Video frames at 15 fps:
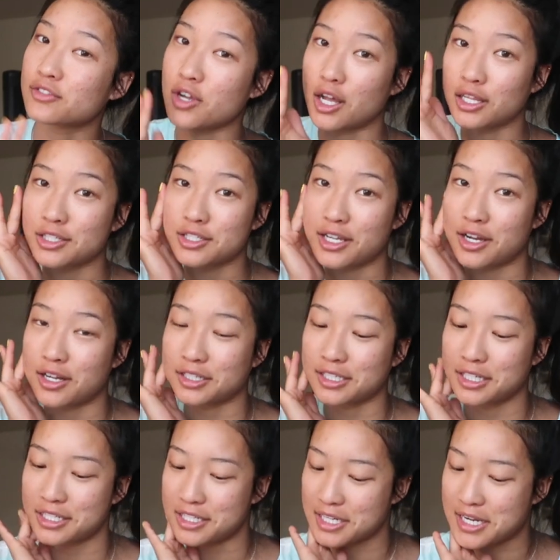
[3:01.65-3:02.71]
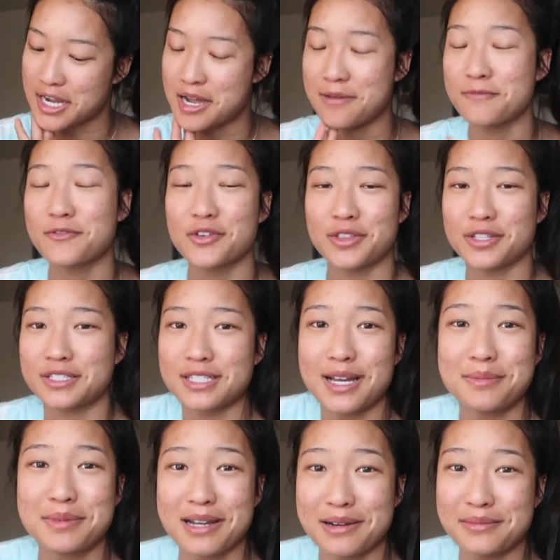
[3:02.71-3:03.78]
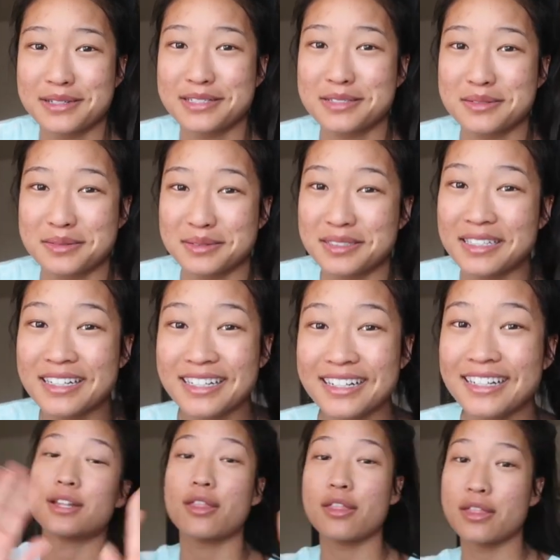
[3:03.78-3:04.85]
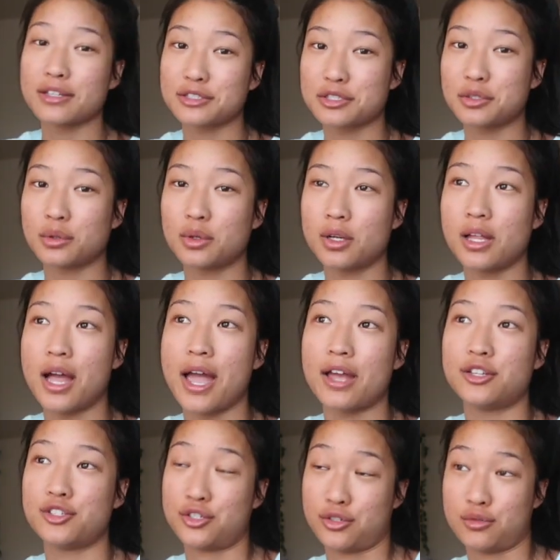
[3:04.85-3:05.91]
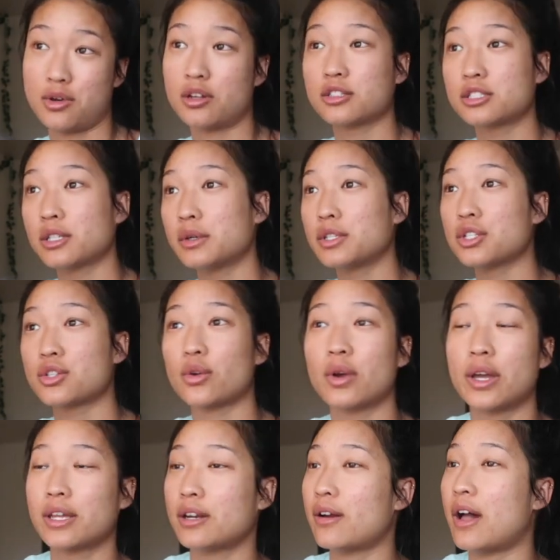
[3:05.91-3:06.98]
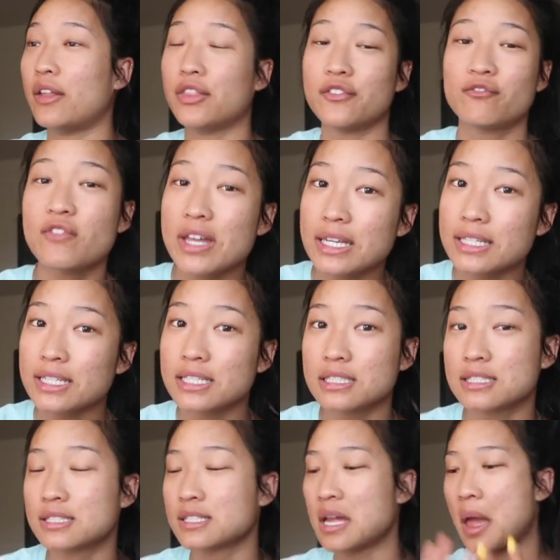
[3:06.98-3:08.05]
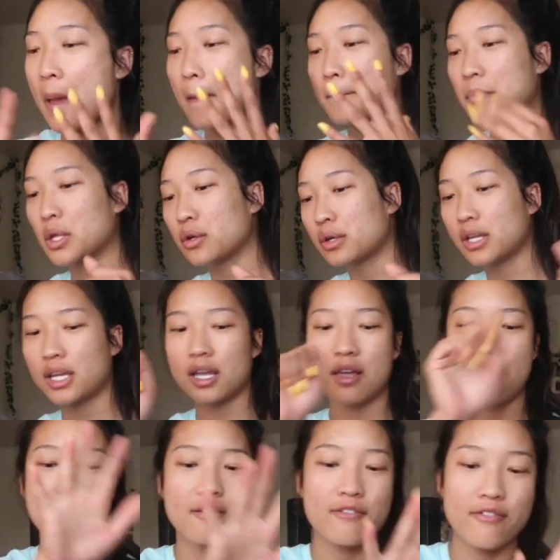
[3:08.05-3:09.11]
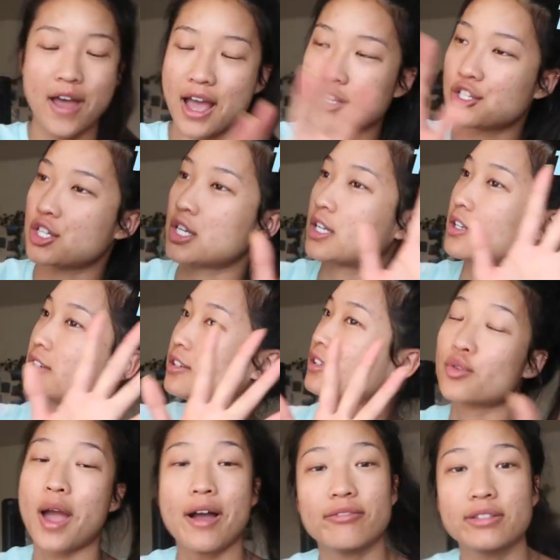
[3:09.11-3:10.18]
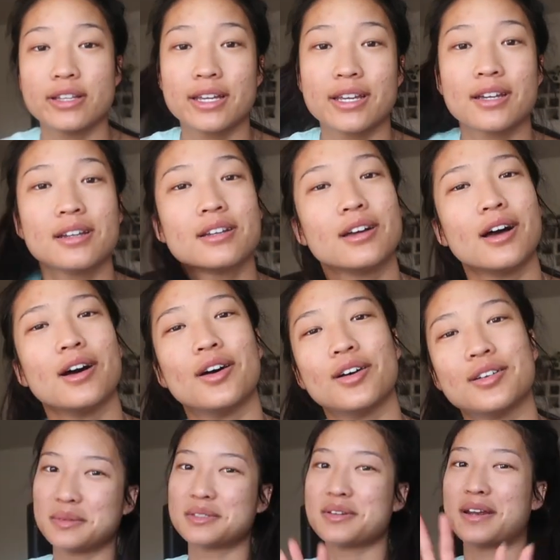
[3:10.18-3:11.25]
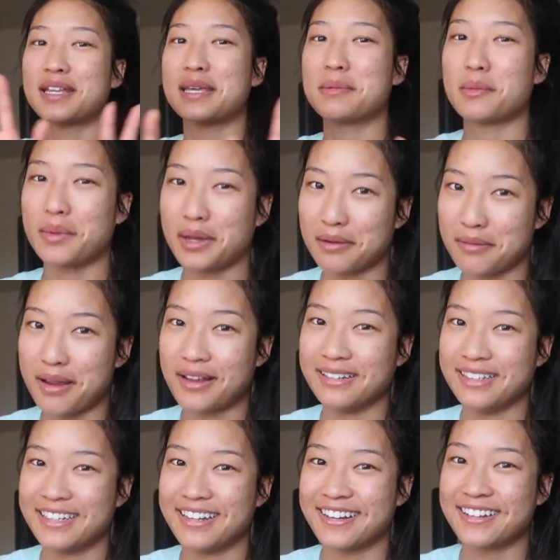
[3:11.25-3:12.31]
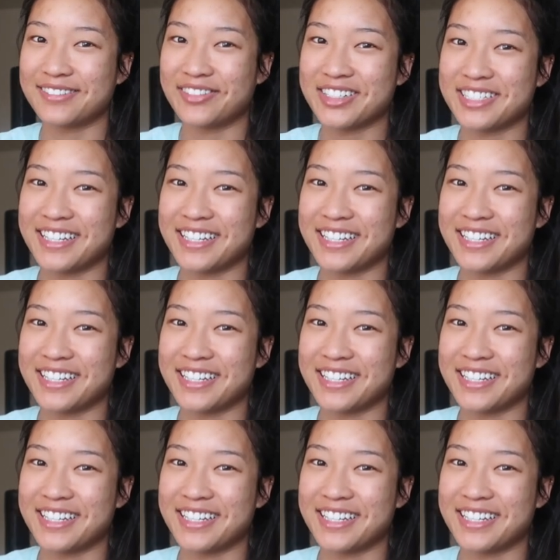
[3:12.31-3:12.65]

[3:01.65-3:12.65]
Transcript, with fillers: of college content to come for this upcoming school year. So other than school, I do also enjoy, you know, health and fitness, beauty, fashion, traveling. Oh, we try to keep it well-rounded here on my